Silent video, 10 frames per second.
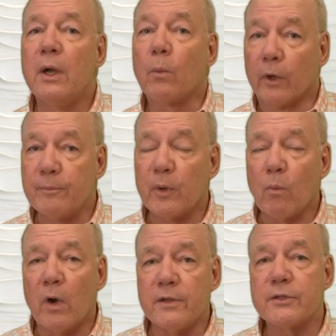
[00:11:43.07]
where input
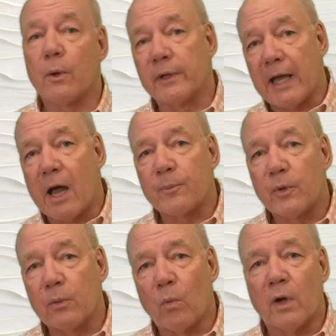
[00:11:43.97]
one's going to
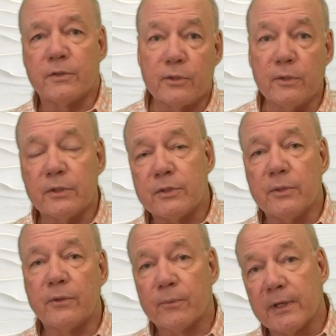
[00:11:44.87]
output 1, 2 to
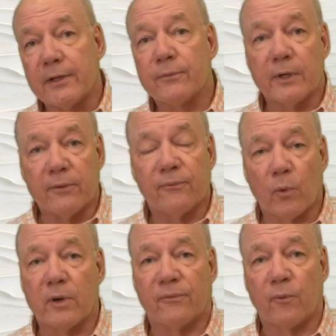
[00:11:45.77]
2, 3 to 3, and
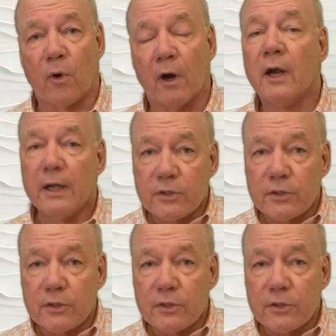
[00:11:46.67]
4 to 4,